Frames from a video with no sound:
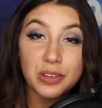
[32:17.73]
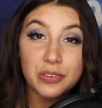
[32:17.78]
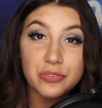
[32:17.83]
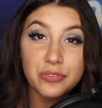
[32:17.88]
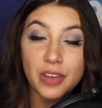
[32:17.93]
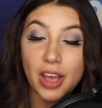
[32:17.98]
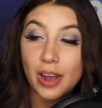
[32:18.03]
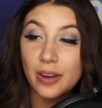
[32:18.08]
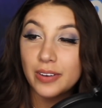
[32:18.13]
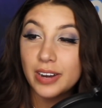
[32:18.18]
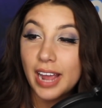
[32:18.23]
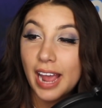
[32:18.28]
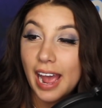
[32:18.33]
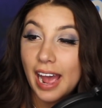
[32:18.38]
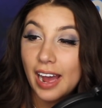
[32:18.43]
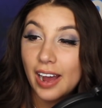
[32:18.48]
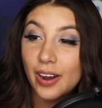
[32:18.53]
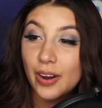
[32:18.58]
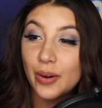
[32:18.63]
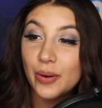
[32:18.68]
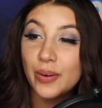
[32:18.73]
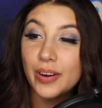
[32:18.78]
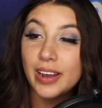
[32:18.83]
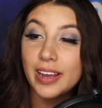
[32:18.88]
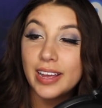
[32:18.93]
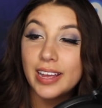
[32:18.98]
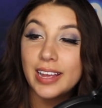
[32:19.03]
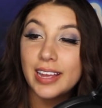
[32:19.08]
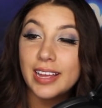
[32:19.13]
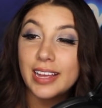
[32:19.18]
We found
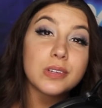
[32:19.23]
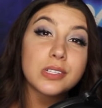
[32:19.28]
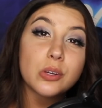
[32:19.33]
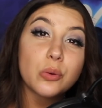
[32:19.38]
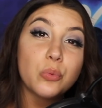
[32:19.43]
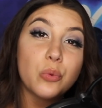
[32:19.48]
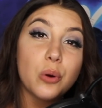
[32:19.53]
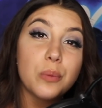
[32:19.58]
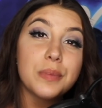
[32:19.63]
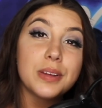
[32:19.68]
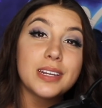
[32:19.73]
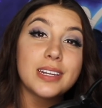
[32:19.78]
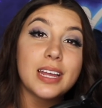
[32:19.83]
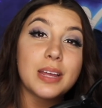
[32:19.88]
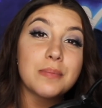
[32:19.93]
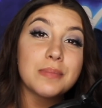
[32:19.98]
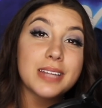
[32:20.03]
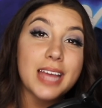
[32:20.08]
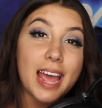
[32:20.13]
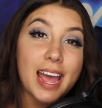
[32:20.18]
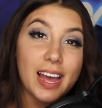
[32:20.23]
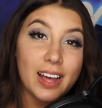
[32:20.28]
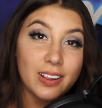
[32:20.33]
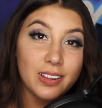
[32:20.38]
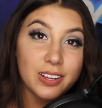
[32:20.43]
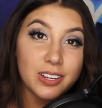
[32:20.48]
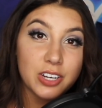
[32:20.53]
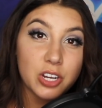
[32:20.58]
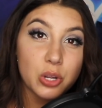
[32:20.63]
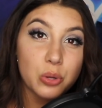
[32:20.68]
out there was a woman named
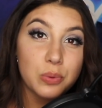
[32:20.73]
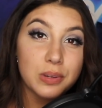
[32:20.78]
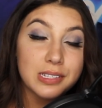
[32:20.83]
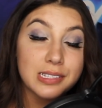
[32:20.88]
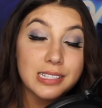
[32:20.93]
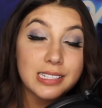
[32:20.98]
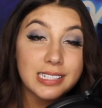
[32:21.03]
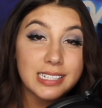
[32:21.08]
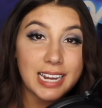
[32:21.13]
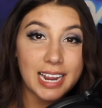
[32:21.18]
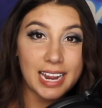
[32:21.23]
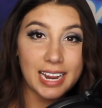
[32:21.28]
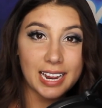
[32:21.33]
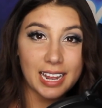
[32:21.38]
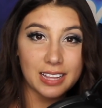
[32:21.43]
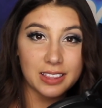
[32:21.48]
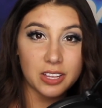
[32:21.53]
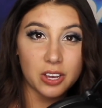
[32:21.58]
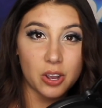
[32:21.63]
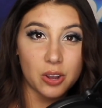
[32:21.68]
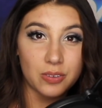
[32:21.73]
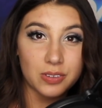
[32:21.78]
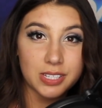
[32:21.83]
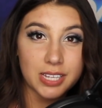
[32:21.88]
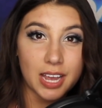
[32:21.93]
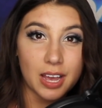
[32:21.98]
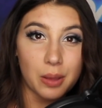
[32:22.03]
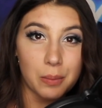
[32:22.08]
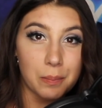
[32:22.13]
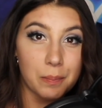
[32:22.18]
Helen who was staying at the
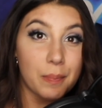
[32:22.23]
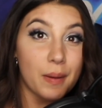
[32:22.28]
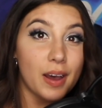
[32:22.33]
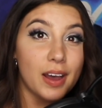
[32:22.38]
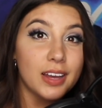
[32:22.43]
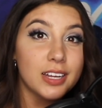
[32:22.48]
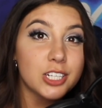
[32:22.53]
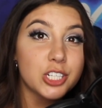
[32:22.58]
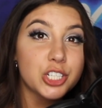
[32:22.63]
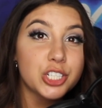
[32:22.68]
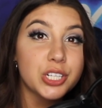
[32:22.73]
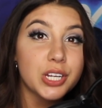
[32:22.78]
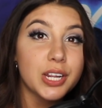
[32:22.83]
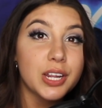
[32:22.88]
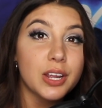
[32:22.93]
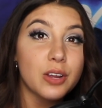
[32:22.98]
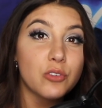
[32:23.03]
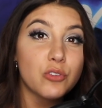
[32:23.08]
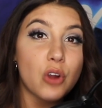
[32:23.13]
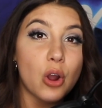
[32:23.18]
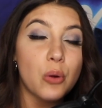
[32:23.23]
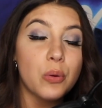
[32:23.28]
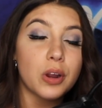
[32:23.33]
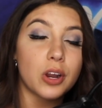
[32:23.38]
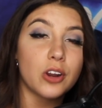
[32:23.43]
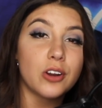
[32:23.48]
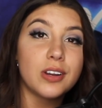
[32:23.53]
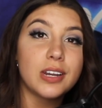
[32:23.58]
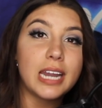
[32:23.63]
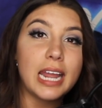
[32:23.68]
hotel, but she
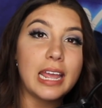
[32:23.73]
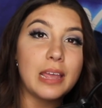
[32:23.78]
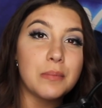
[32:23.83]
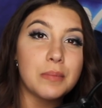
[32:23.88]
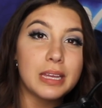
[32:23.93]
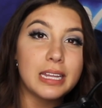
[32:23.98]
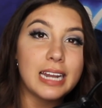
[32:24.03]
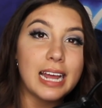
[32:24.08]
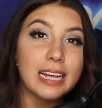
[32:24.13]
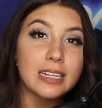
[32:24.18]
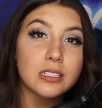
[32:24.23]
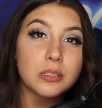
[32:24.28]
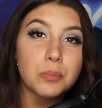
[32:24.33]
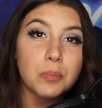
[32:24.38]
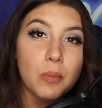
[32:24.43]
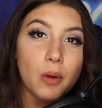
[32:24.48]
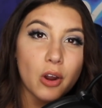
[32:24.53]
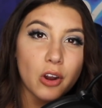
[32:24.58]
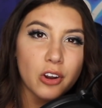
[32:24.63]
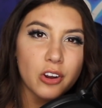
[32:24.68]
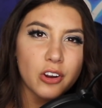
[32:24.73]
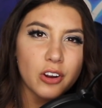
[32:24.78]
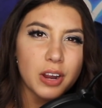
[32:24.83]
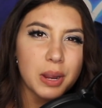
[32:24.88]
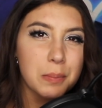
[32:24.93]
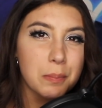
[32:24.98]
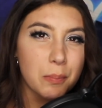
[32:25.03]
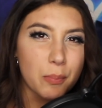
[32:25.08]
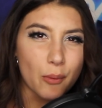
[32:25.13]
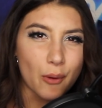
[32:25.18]
wrote her name in as
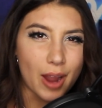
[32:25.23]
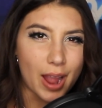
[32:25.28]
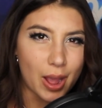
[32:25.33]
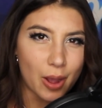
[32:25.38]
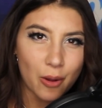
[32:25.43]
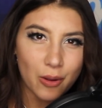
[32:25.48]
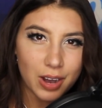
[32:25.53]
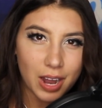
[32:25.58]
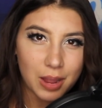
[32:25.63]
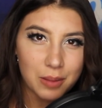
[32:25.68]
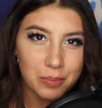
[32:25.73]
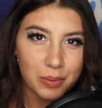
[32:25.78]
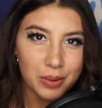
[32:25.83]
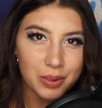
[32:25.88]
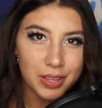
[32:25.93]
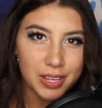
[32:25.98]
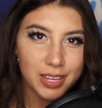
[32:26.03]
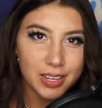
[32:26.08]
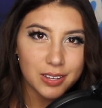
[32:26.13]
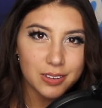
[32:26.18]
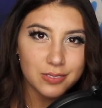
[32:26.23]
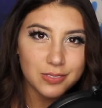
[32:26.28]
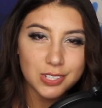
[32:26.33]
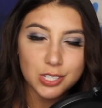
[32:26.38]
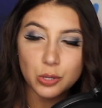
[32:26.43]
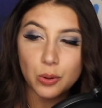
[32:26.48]
Margaret Brown, I believe.